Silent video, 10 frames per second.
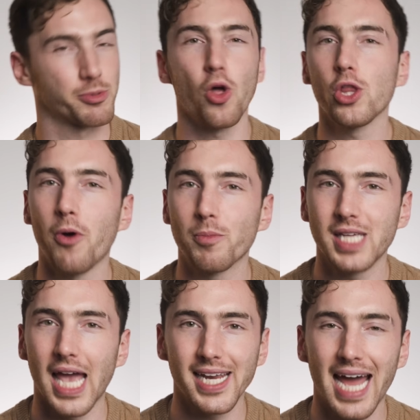the Lollipop
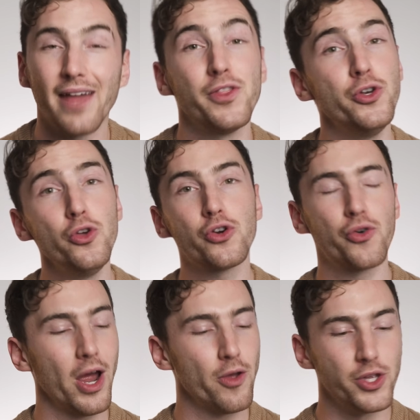second hand, the new
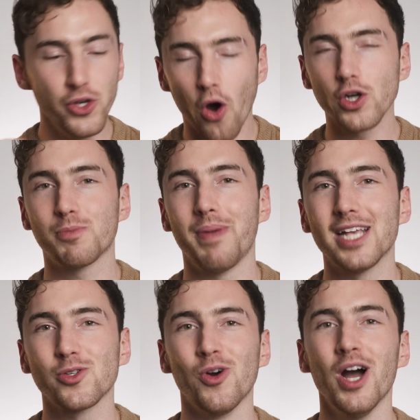crown, the notched
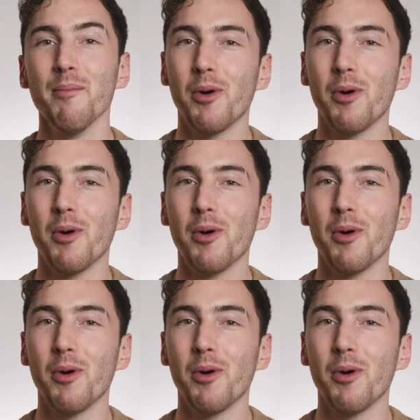bezel,